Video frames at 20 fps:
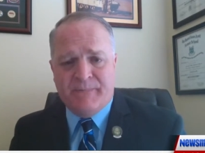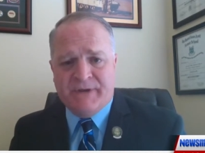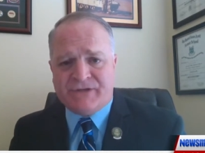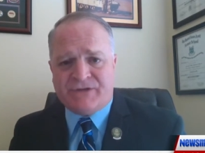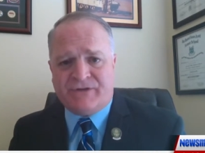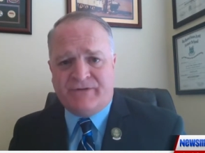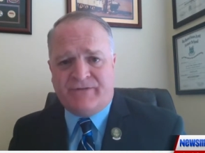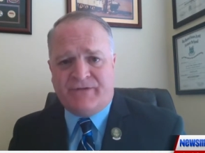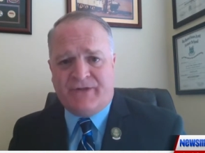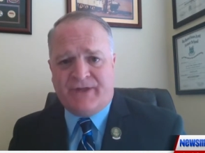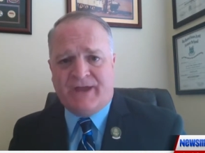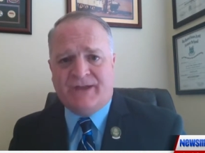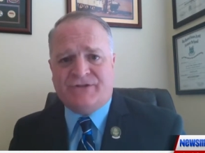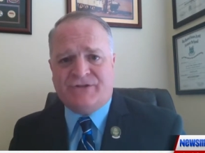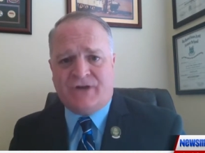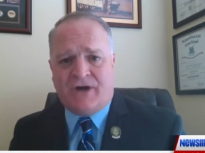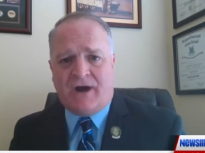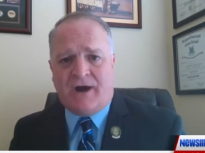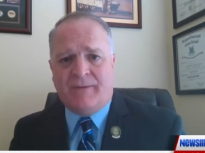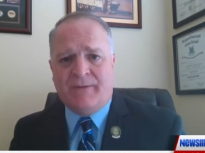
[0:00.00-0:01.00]
mentioned for that
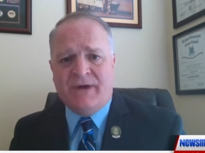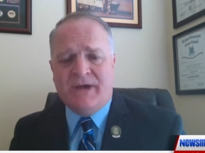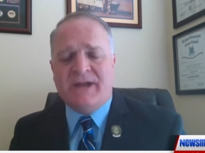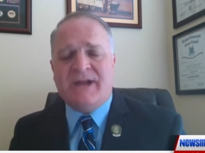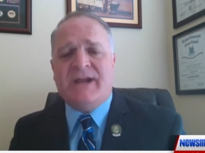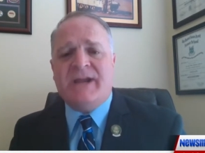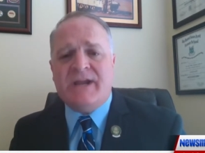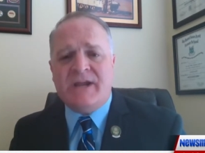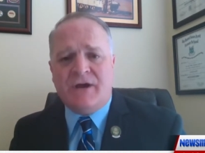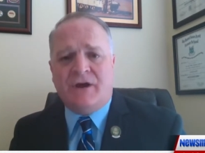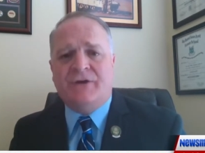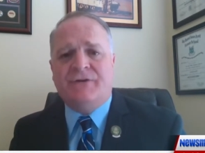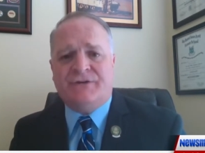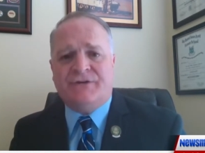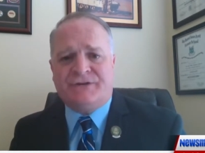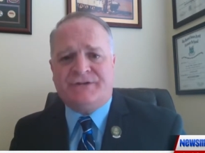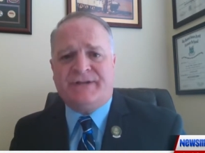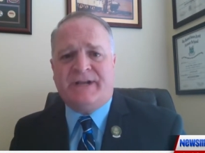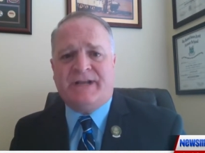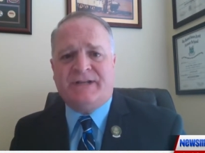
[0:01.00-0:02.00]
job. He
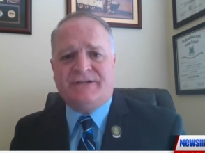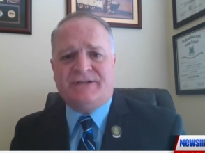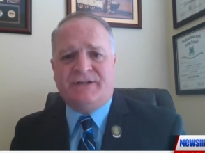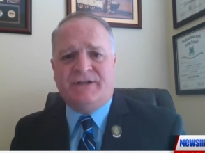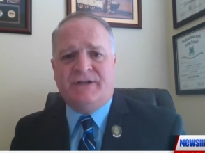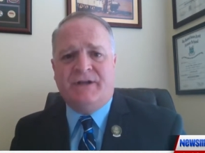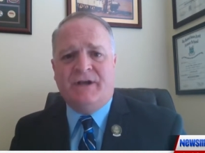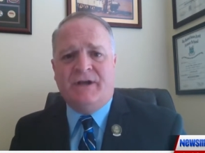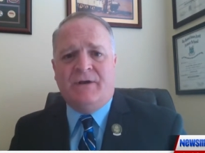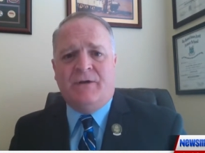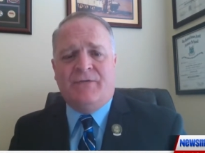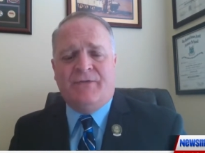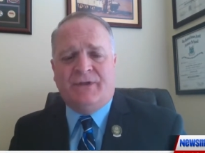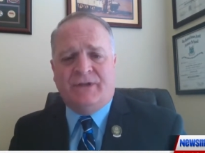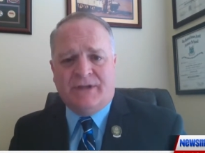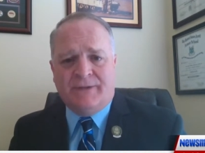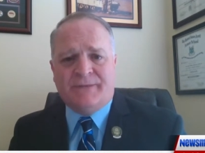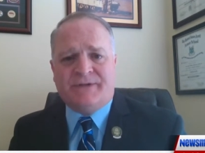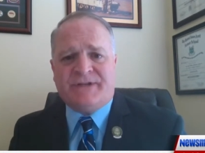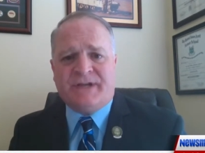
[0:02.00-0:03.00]
understands the, the
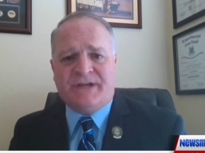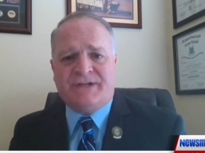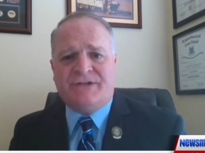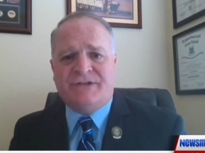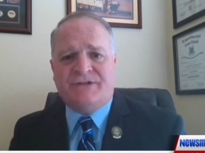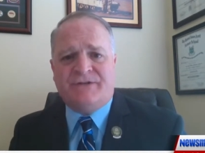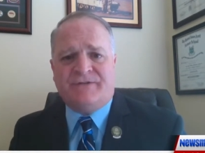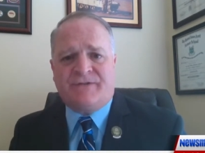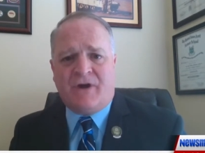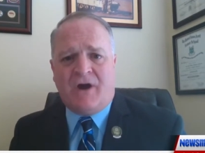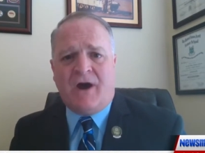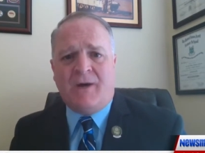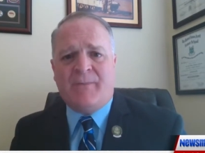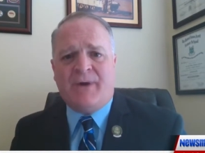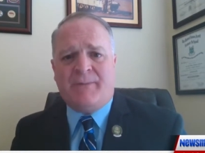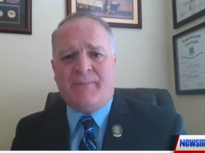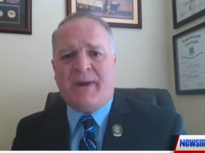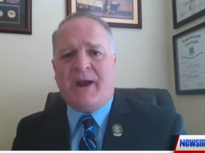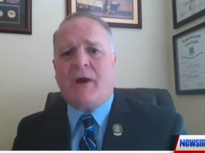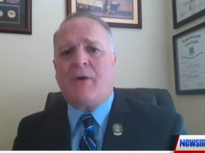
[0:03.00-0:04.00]
limitations of
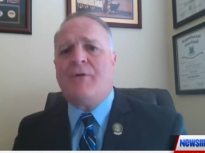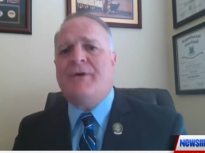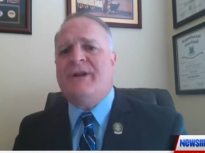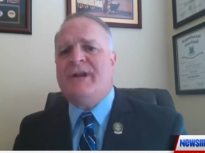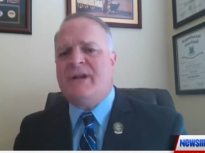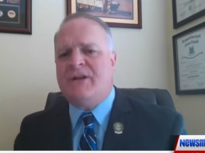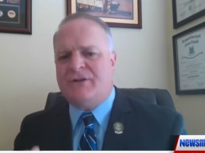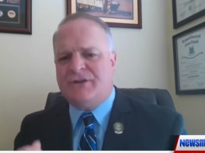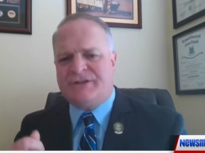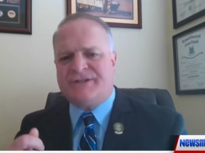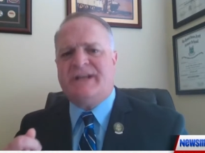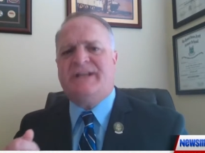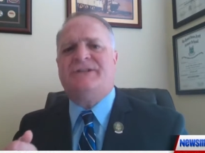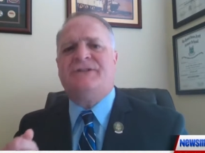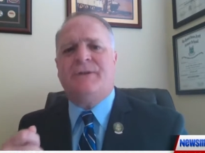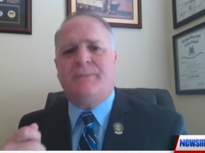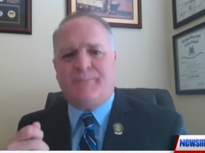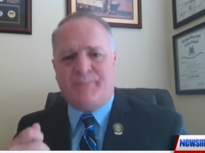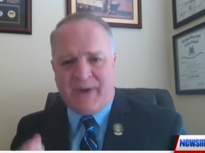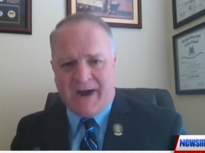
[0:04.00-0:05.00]
combat power and he understands
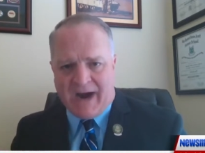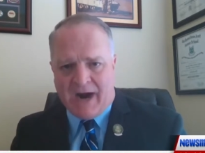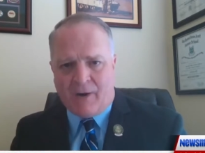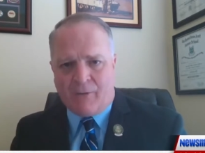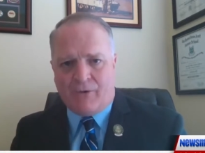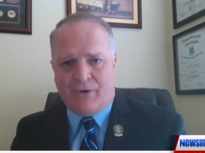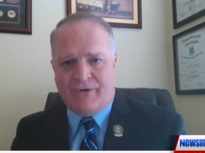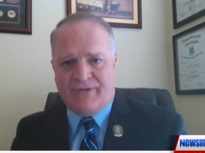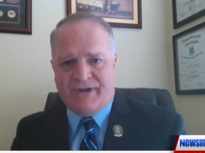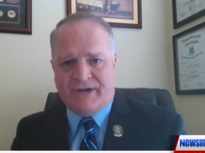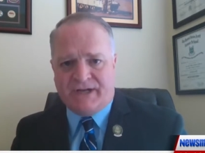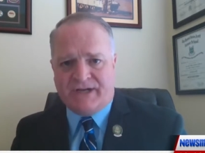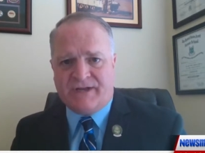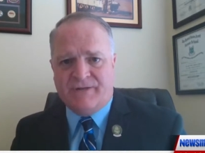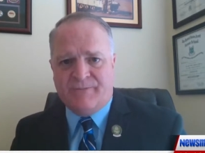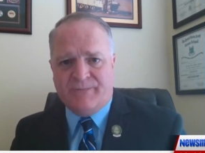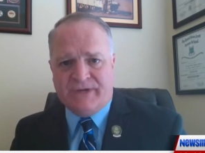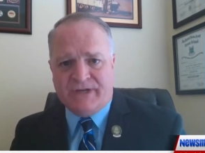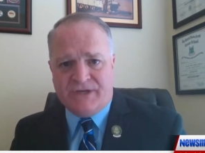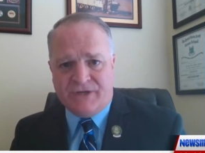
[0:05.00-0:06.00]
the power that it
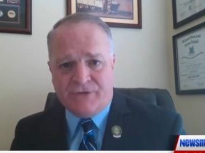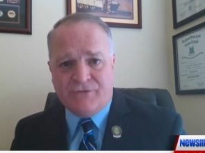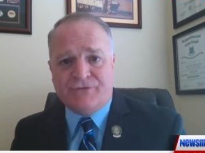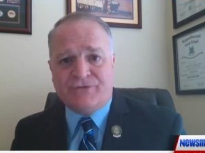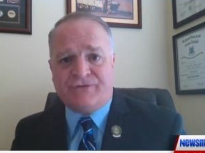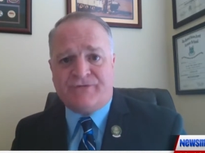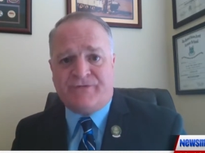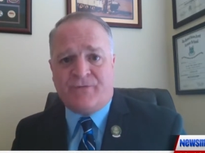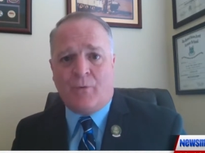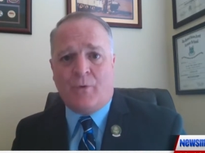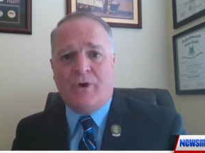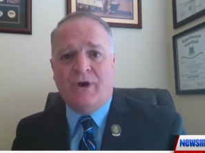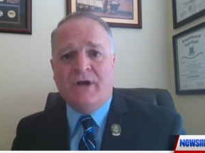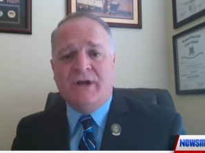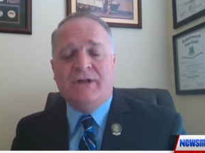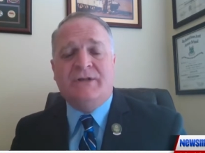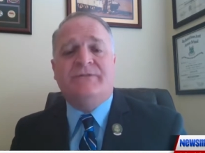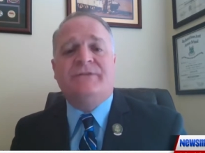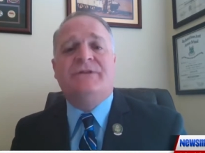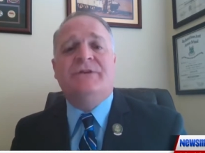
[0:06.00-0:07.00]
can be used for
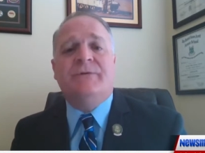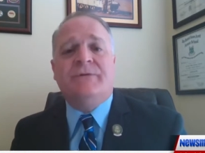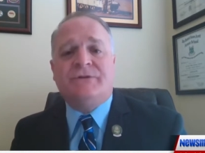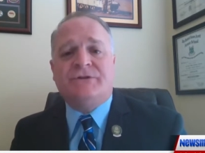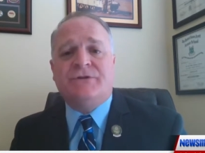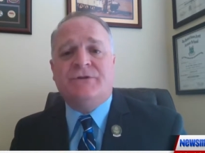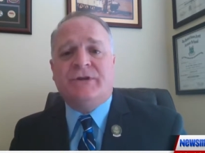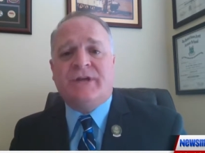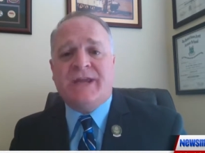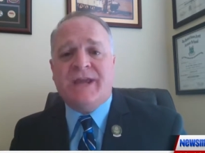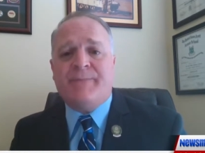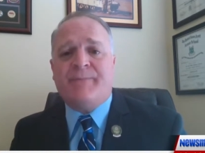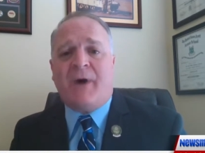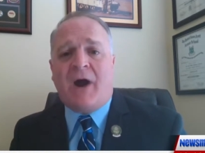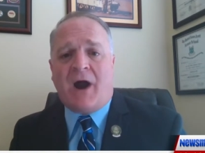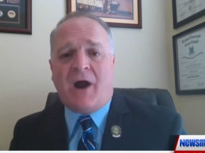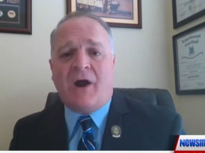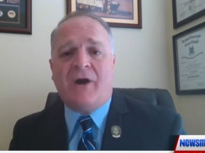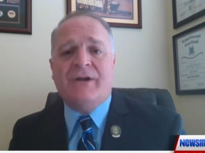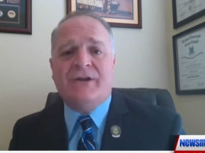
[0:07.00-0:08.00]
to, to keep
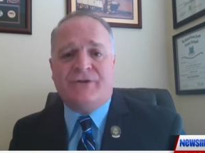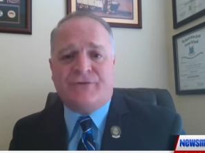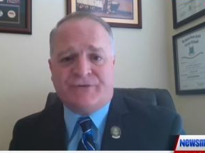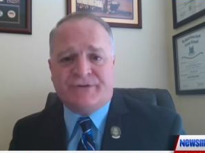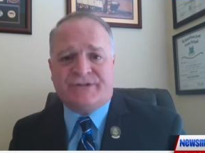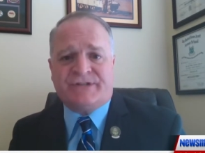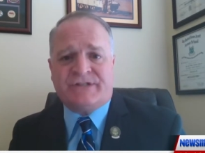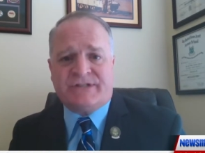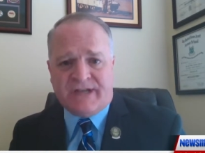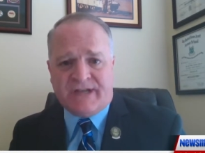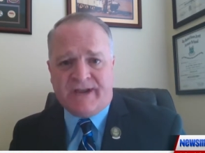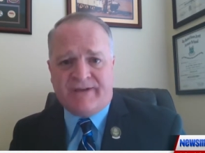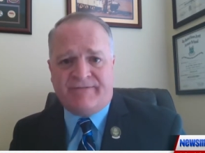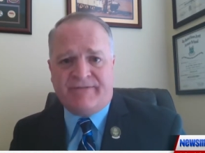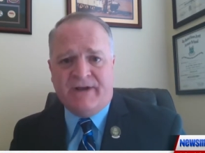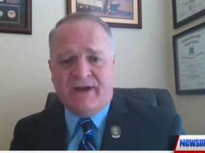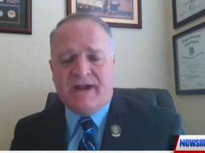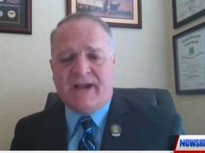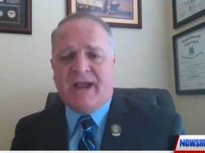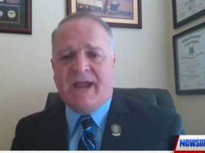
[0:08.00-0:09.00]
our interests
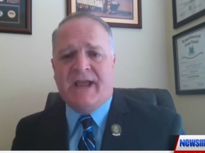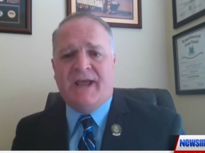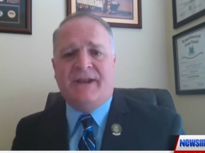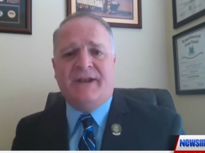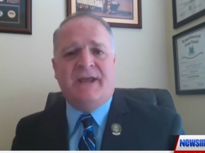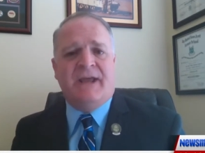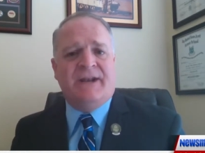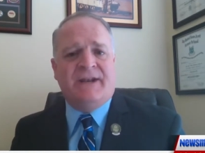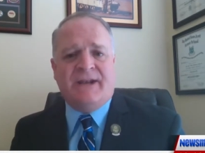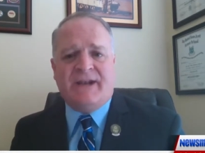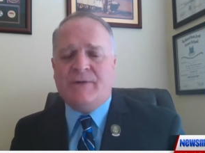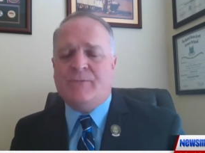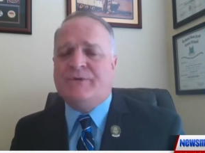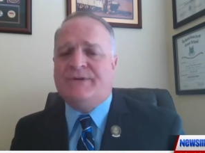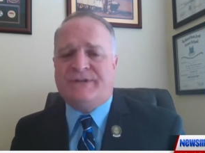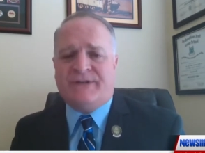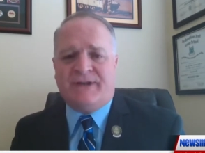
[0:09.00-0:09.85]
safe. And, and he